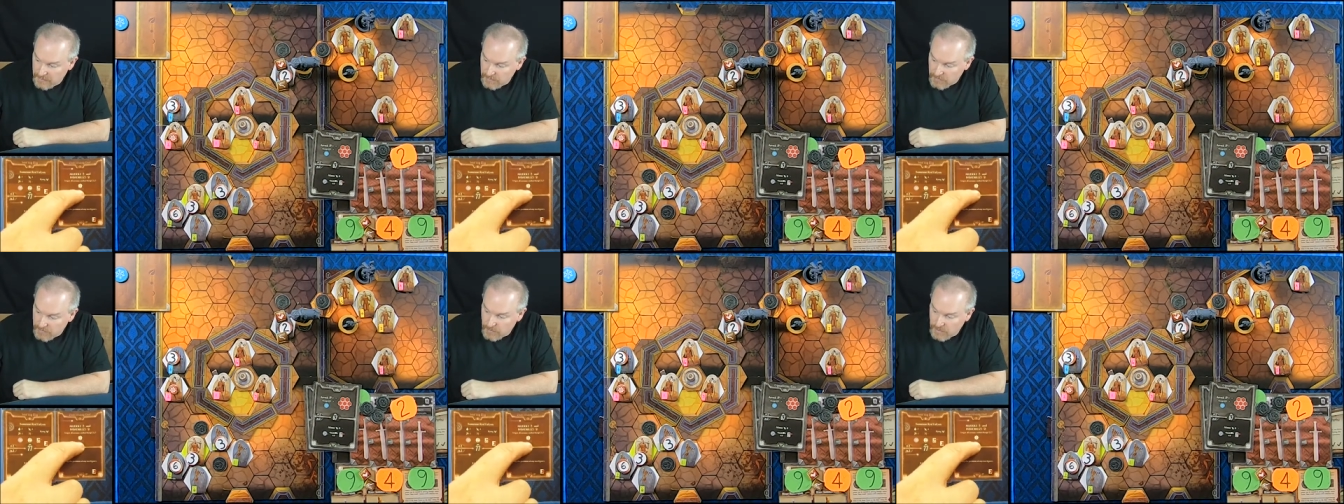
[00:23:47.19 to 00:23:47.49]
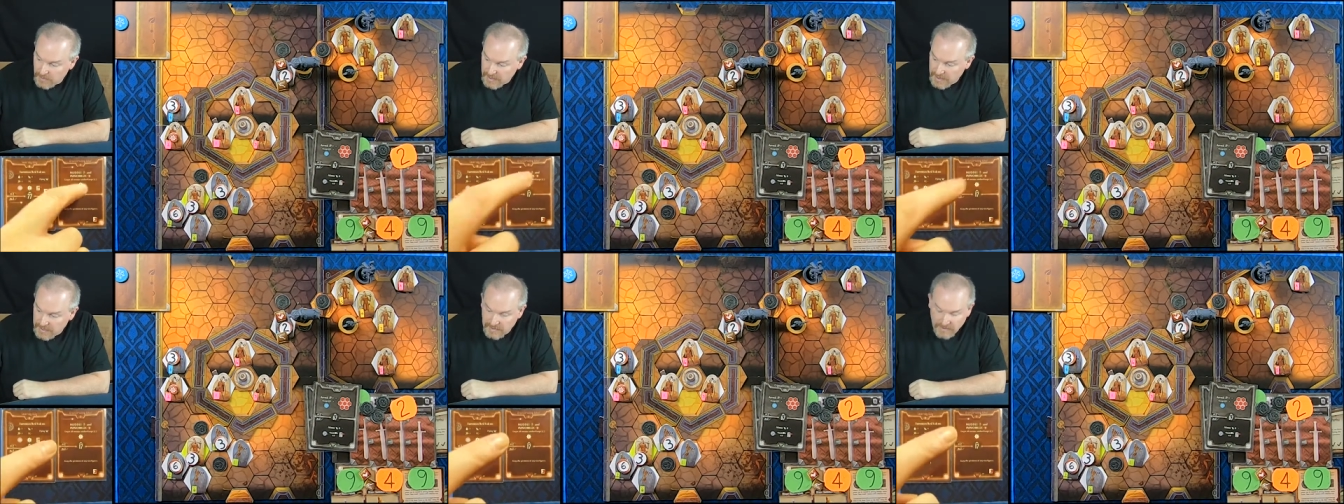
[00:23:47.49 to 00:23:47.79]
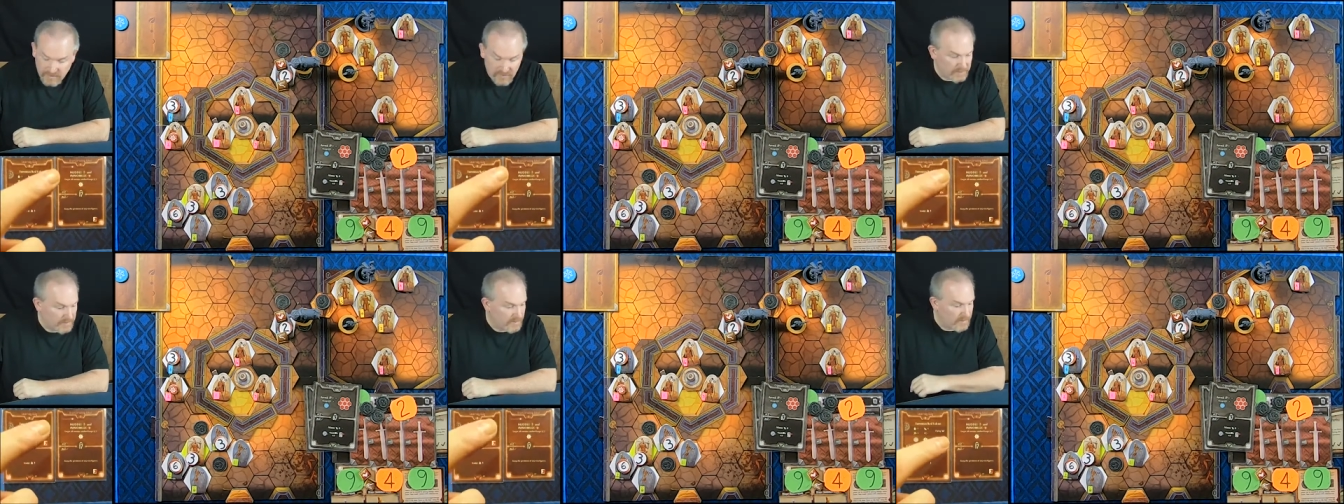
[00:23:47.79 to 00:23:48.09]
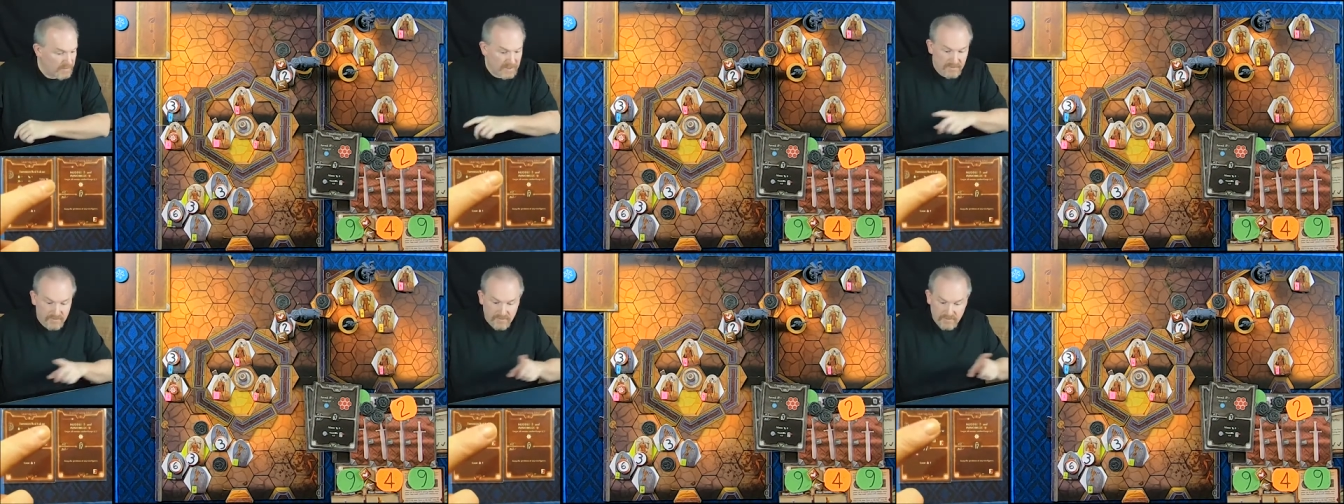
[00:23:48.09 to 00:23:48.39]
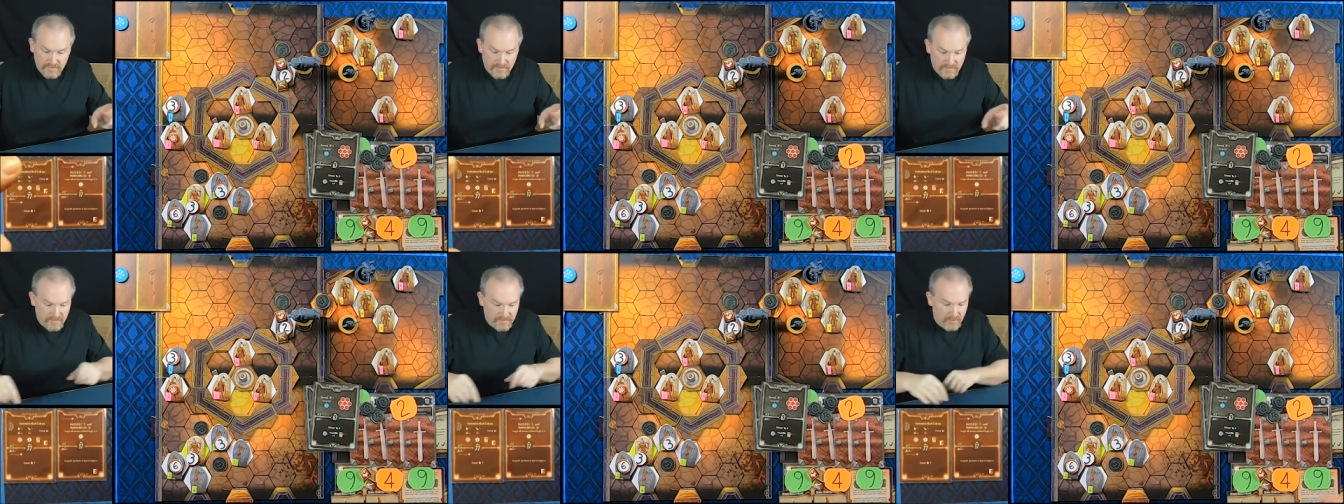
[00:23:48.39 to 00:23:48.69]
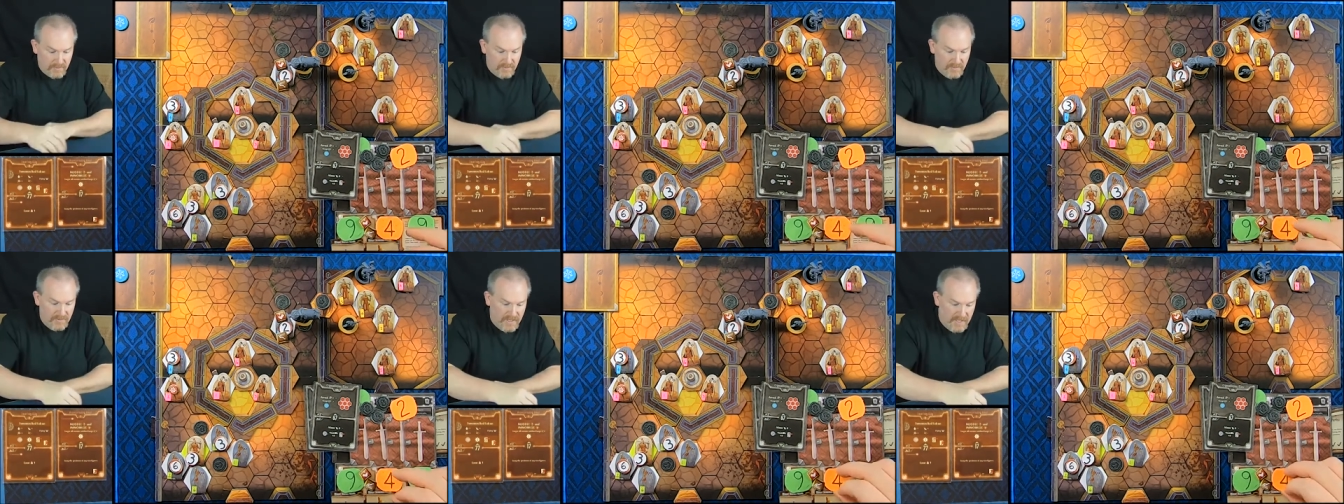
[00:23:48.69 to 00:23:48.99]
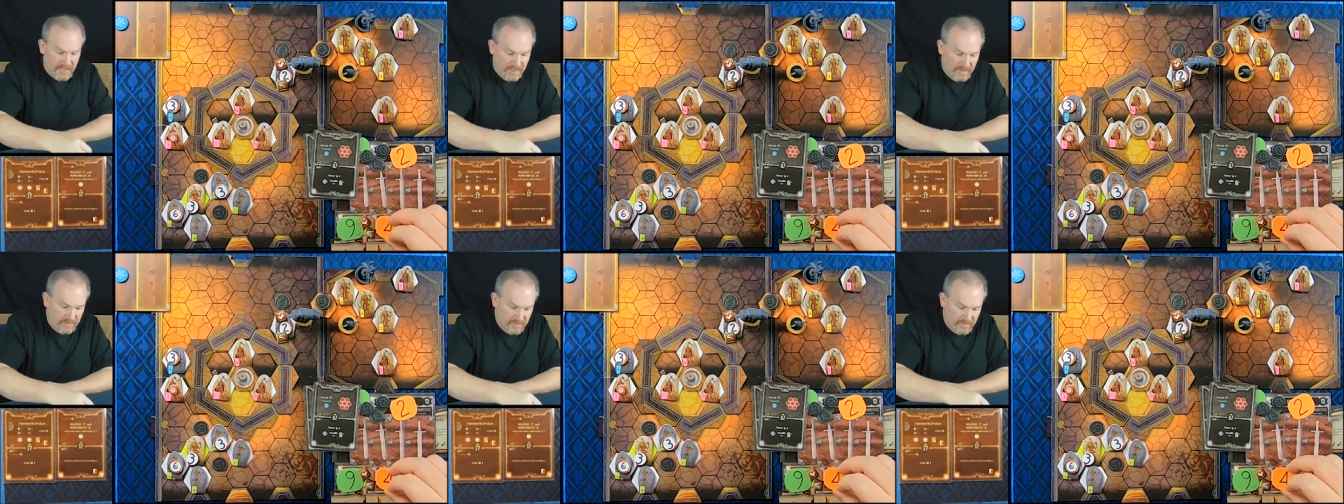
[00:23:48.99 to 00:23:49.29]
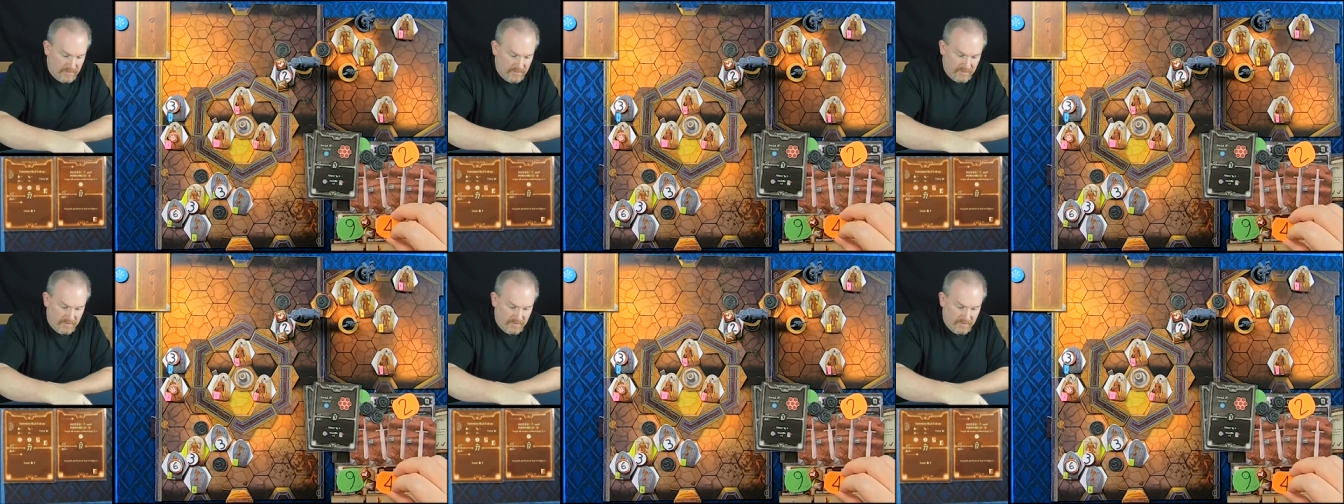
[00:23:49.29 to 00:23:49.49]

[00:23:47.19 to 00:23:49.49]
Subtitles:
We will gain an experience for that.